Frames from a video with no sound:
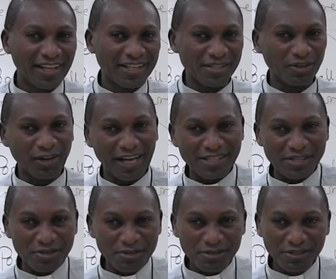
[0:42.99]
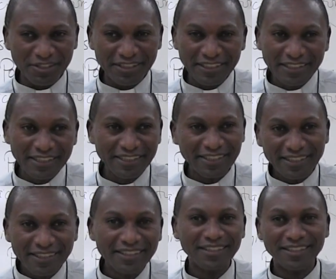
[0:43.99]
As long as you?
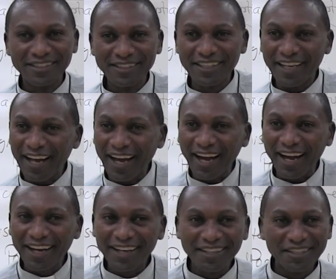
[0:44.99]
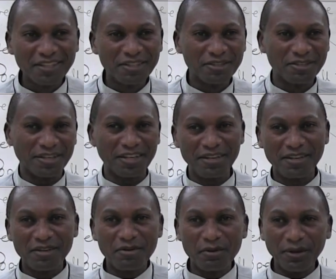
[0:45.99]
Oh. Yeah.
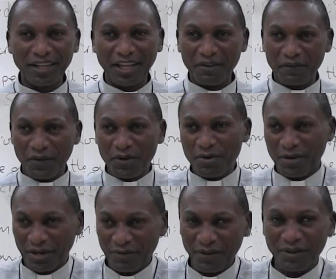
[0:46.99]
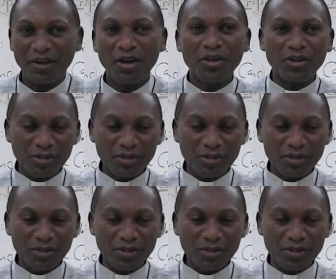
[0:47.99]
We'll give you whatever.